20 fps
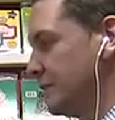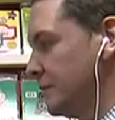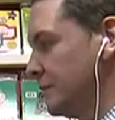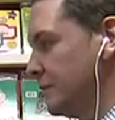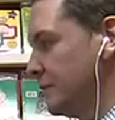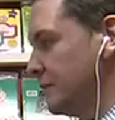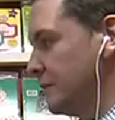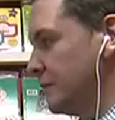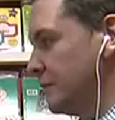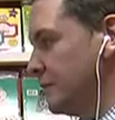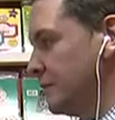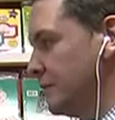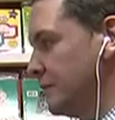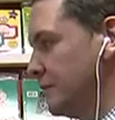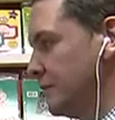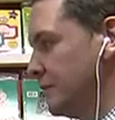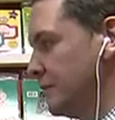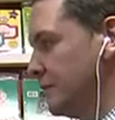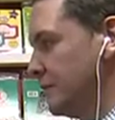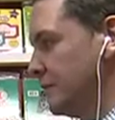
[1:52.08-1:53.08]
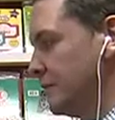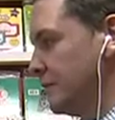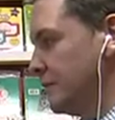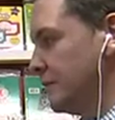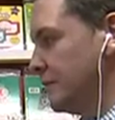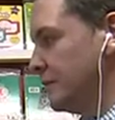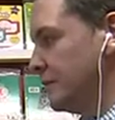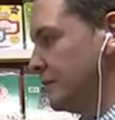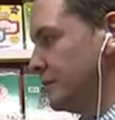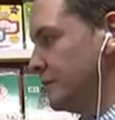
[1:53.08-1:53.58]

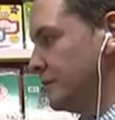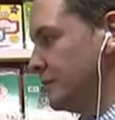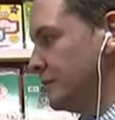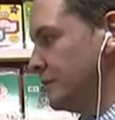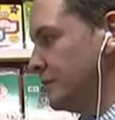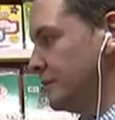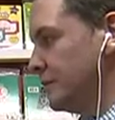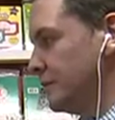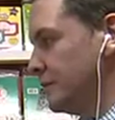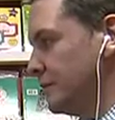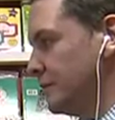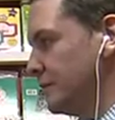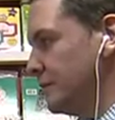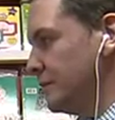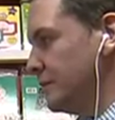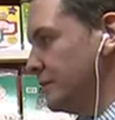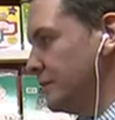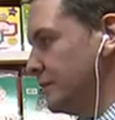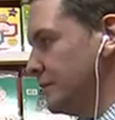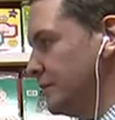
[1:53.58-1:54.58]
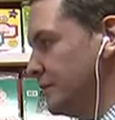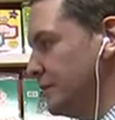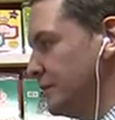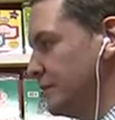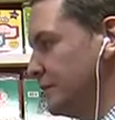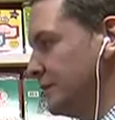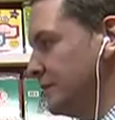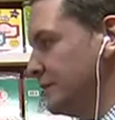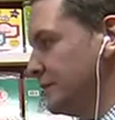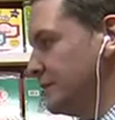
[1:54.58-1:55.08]

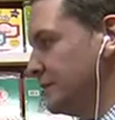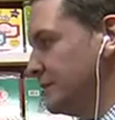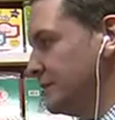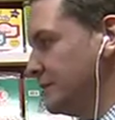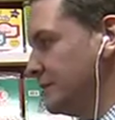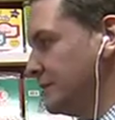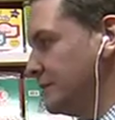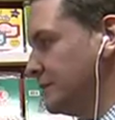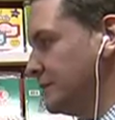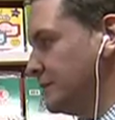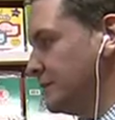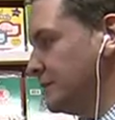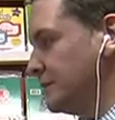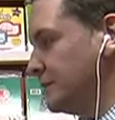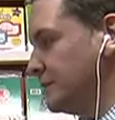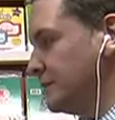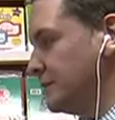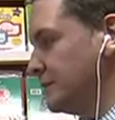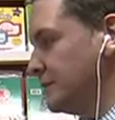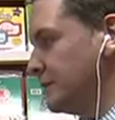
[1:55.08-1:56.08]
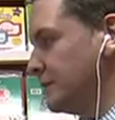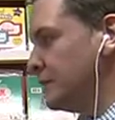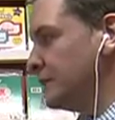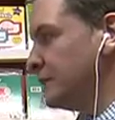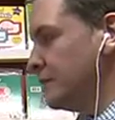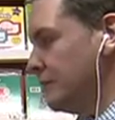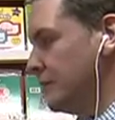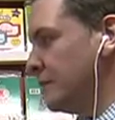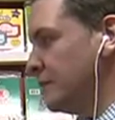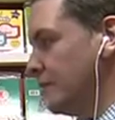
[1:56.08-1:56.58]

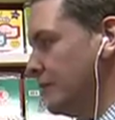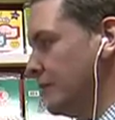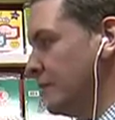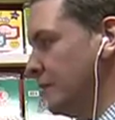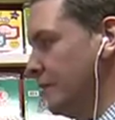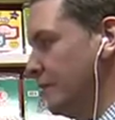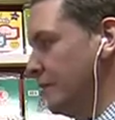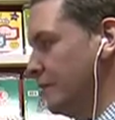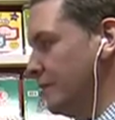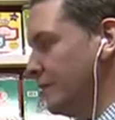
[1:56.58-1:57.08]
No words are spoken by the person on screen.